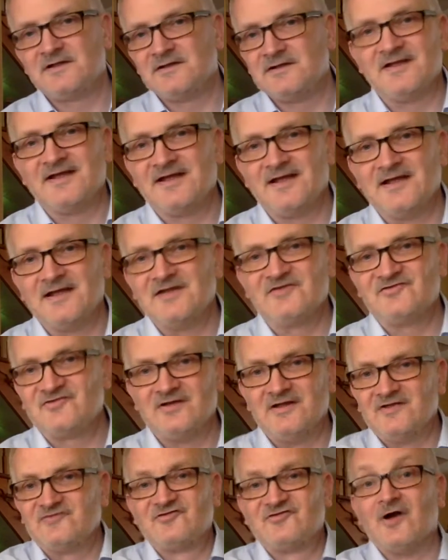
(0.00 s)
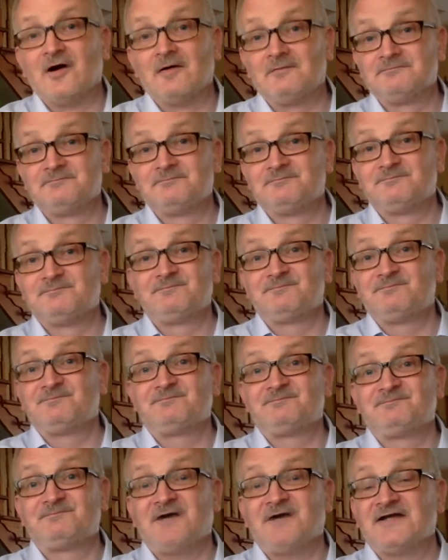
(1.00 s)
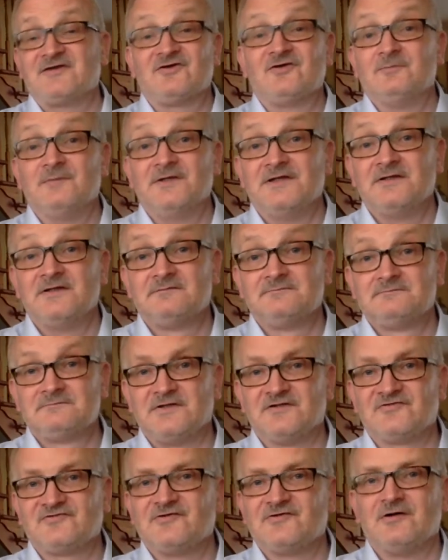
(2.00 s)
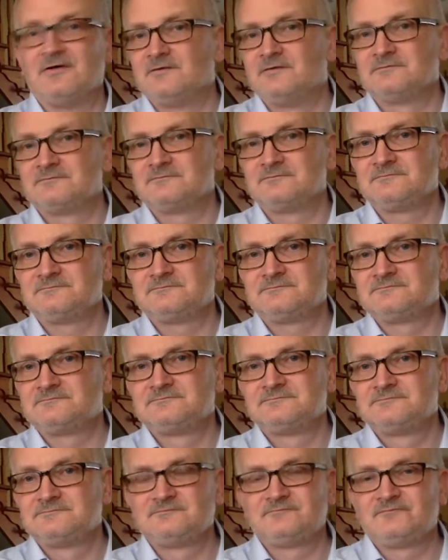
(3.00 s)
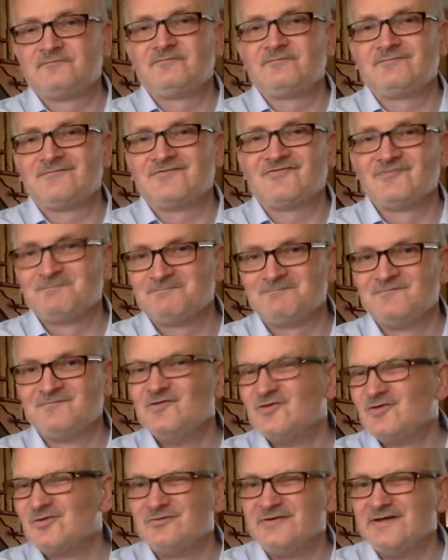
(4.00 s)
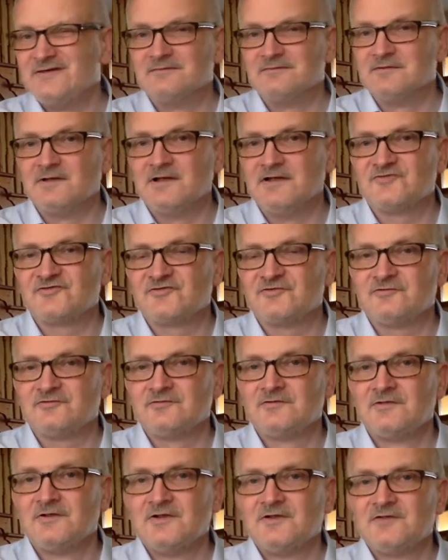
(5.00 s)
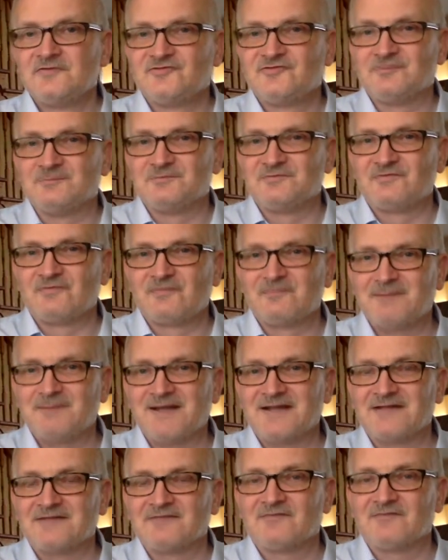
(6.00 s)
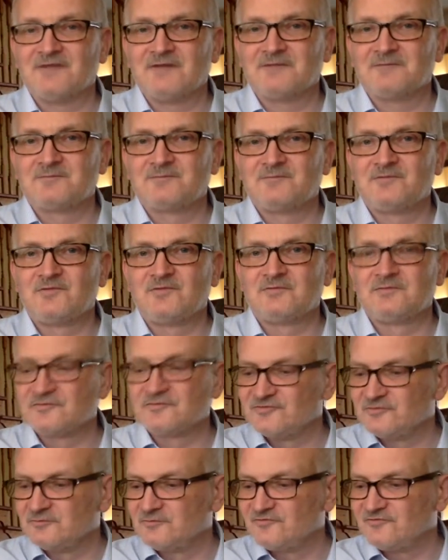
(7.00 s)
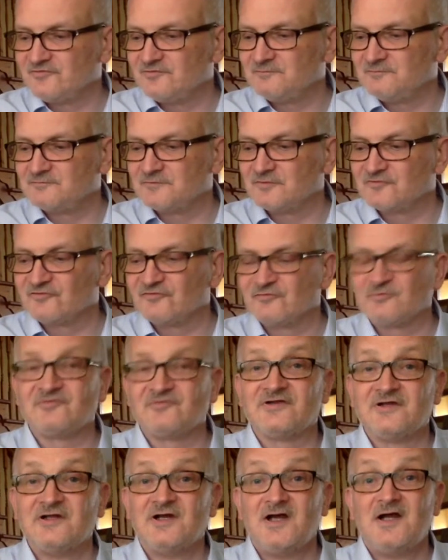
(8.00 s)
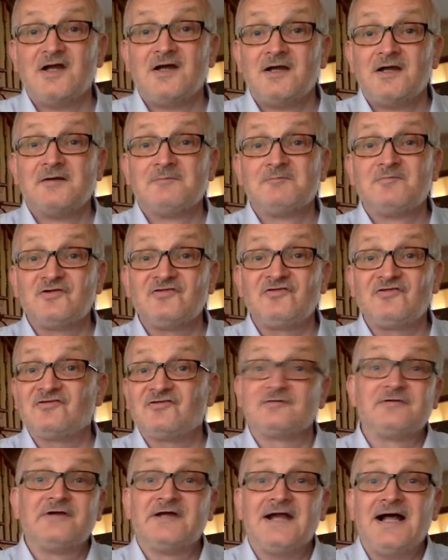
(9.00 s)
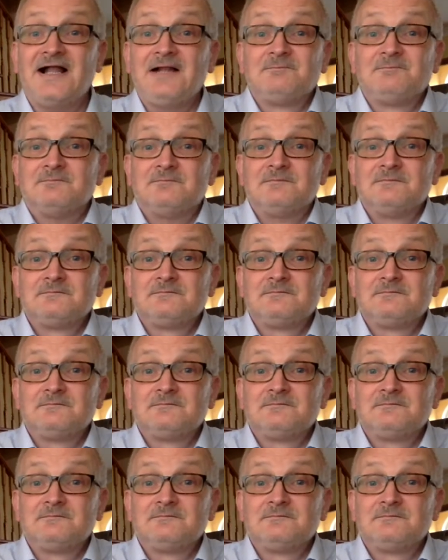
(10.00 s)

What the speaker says: It's not Bad Company. It's not. There's no real relationship to the band that Paul Rodgers was in. But this is a great album.